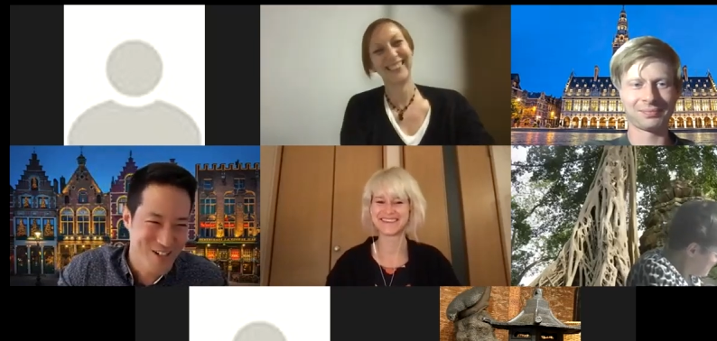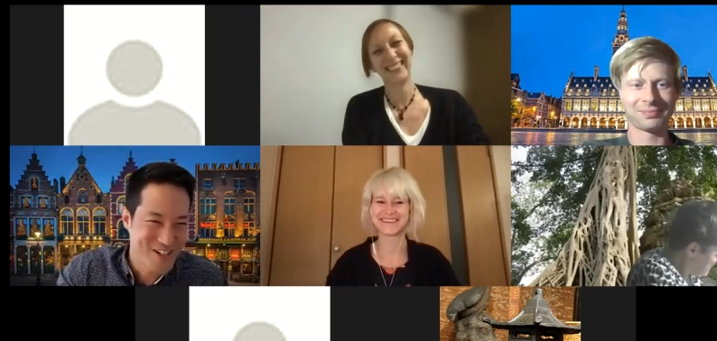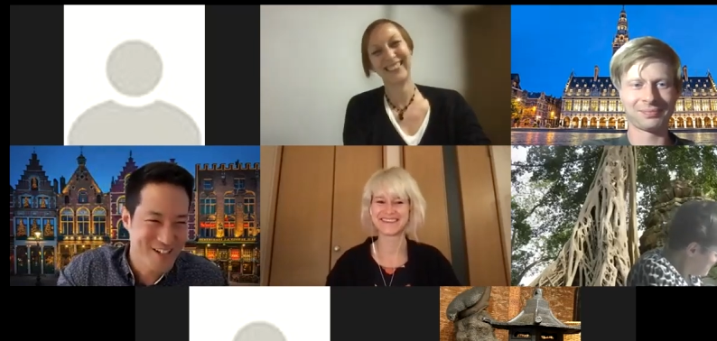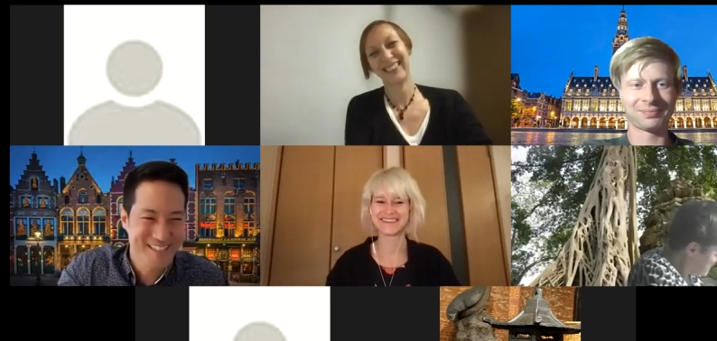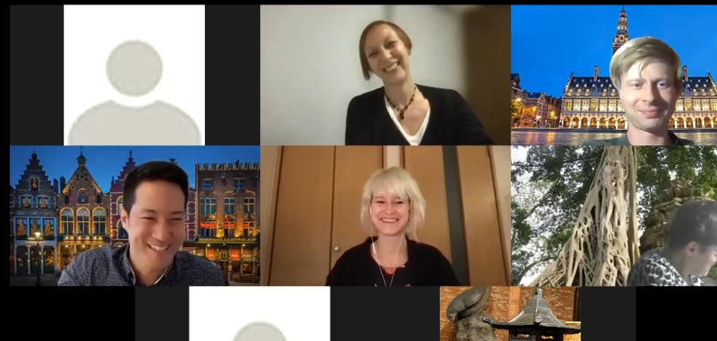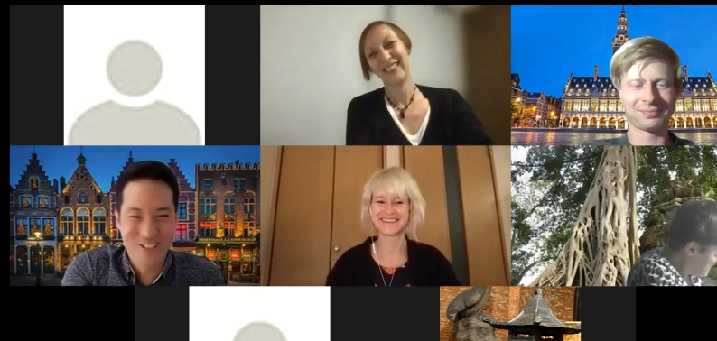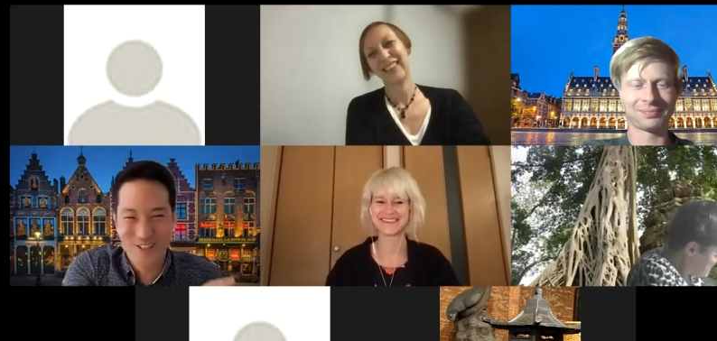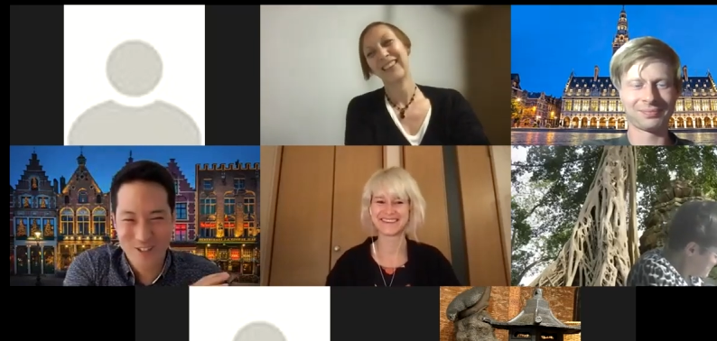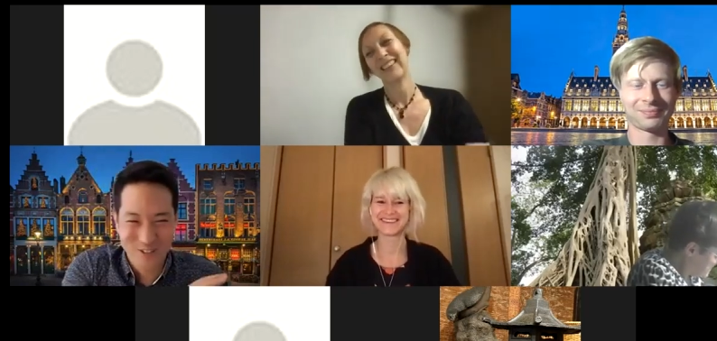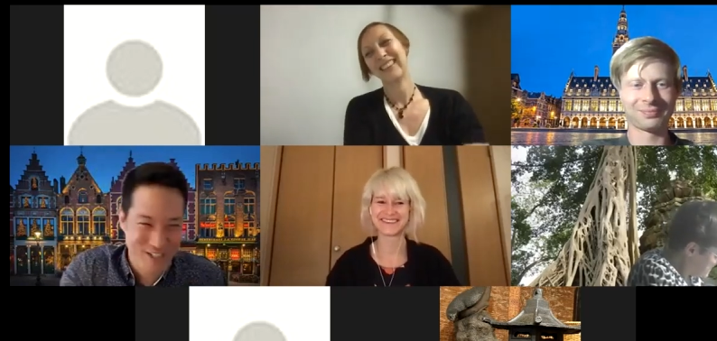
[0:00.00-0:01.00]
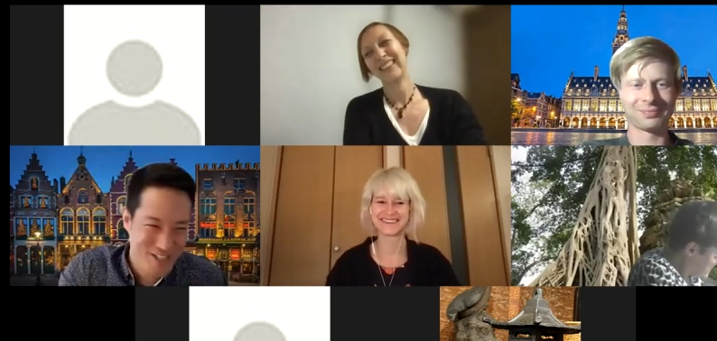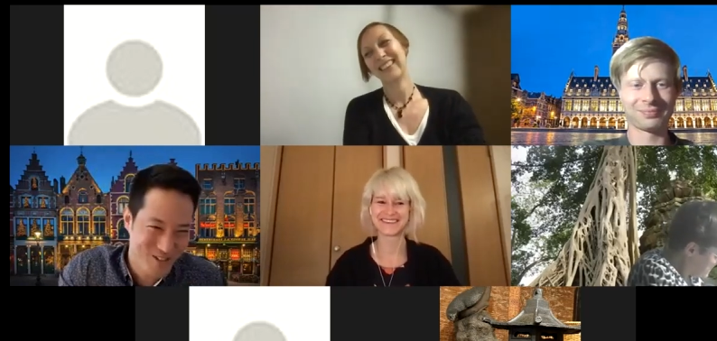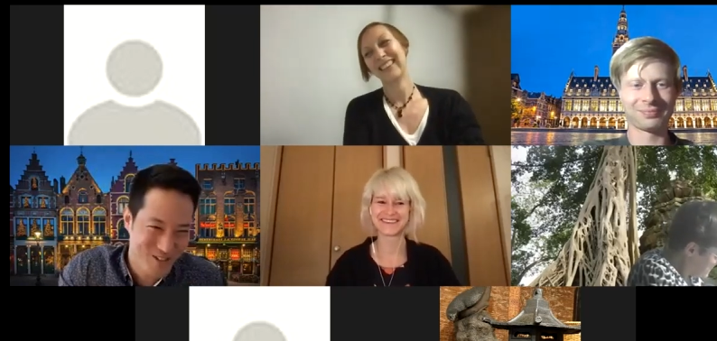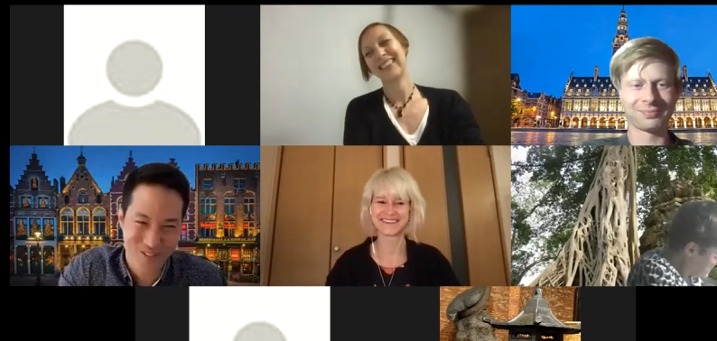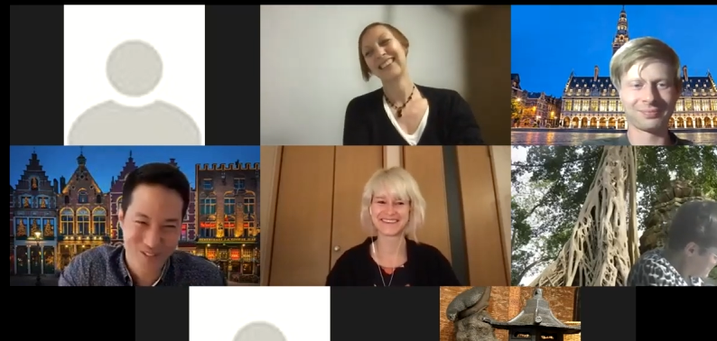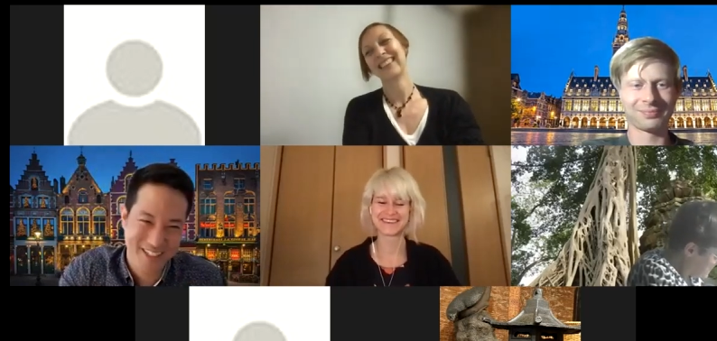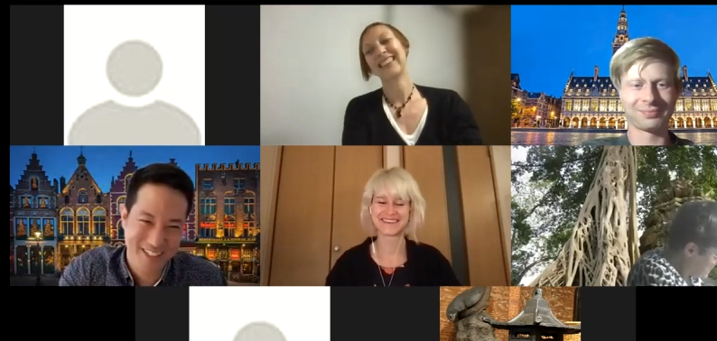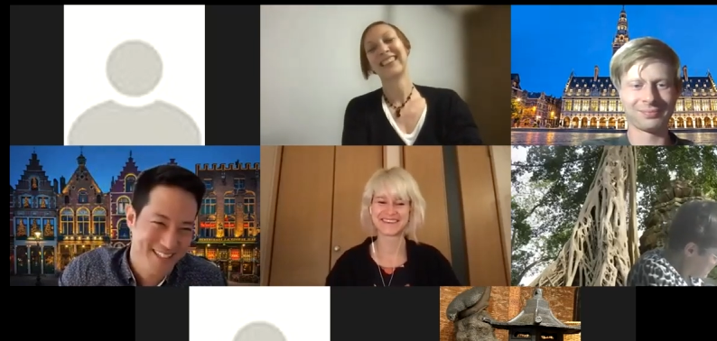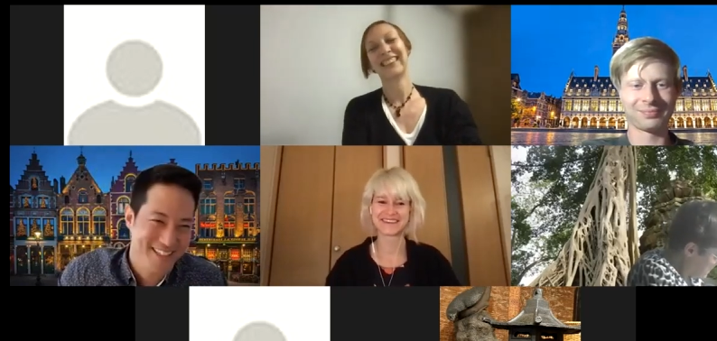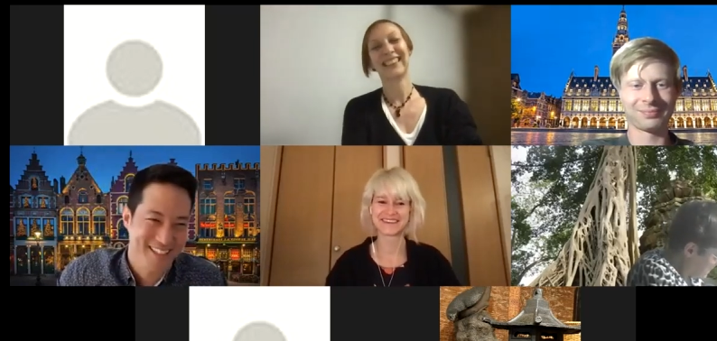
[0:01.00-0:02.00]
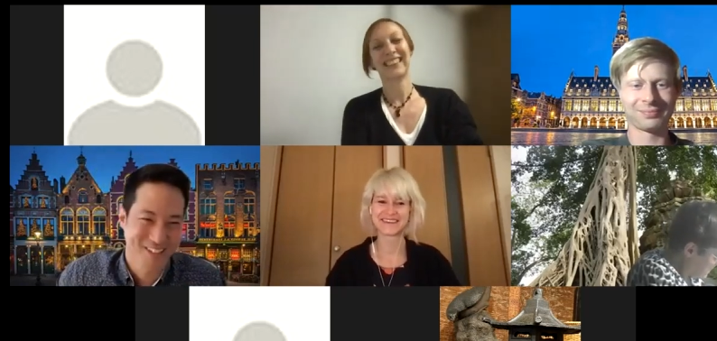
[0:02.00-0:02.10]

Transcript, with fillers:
Speaker 1: want, no tuition fees.